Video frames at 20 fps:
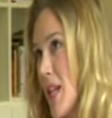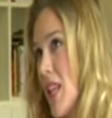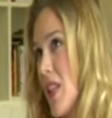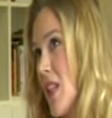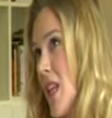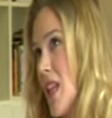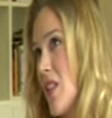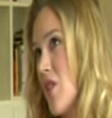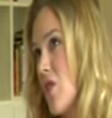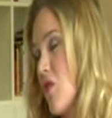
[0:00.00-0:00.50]
in the
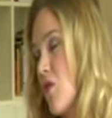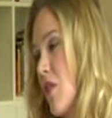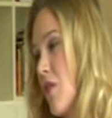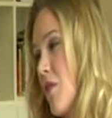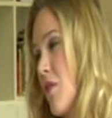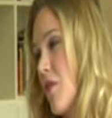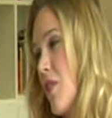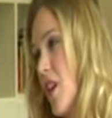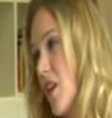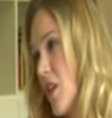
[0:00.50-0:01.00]
industry for
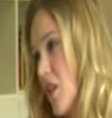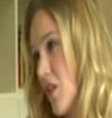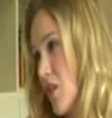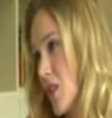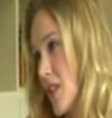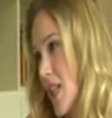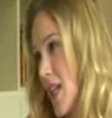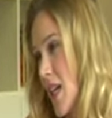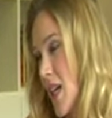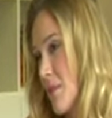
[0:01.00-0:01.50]
a very long
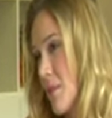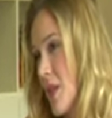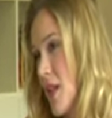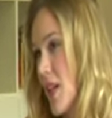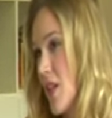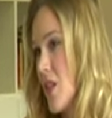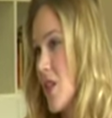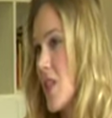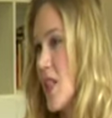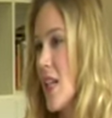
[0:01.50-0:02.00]
time.
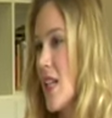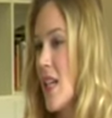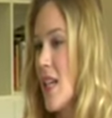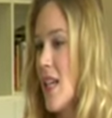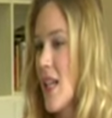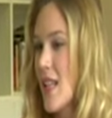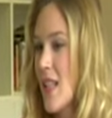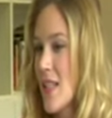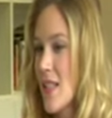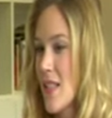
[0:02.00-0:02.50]
She
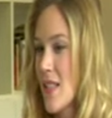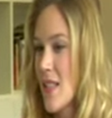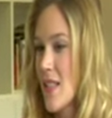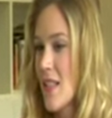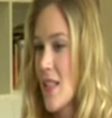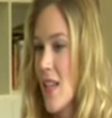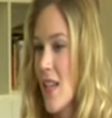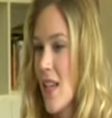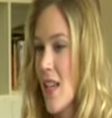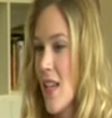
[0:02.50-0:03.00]
has
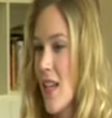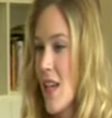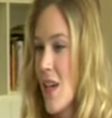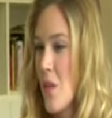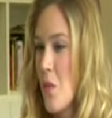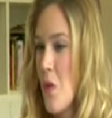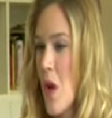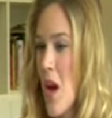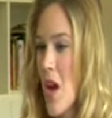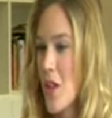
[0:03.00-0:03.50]

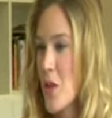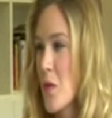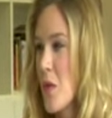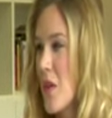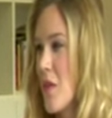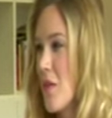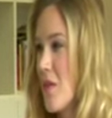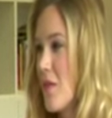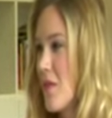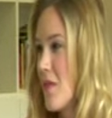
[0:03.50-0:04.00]
worked
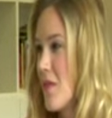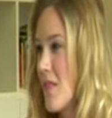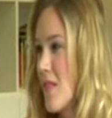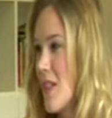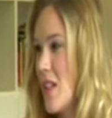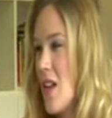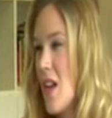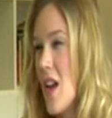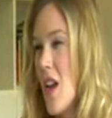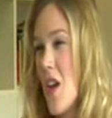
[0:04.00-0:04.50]
with
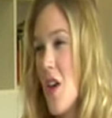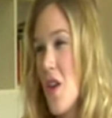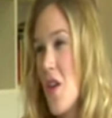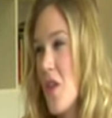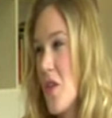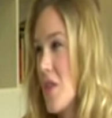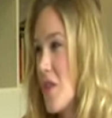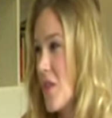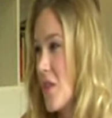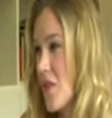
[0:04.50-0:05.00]

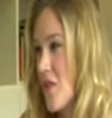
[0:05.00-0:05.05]
loads of